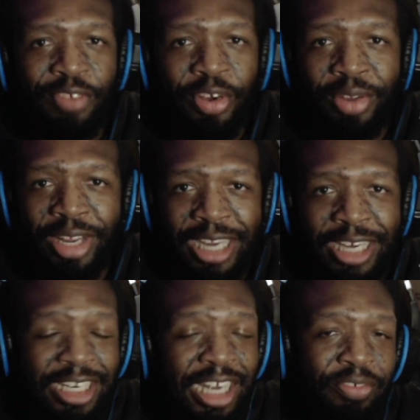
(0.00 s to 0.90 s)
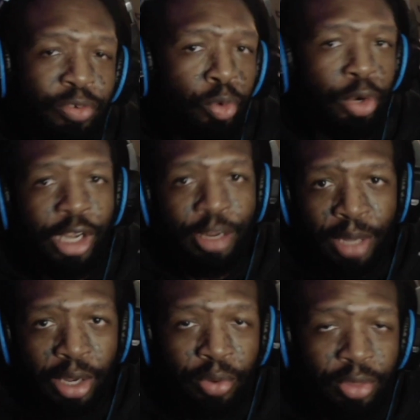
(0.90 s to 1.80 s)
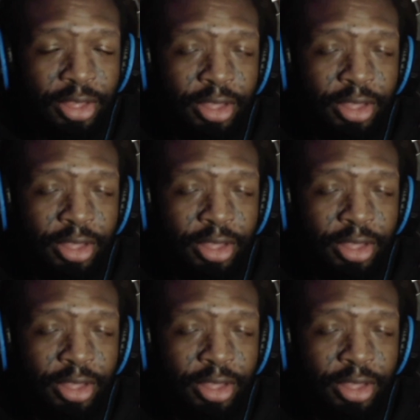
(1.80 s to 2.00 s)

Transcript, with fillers: felt like I didn't have to worry about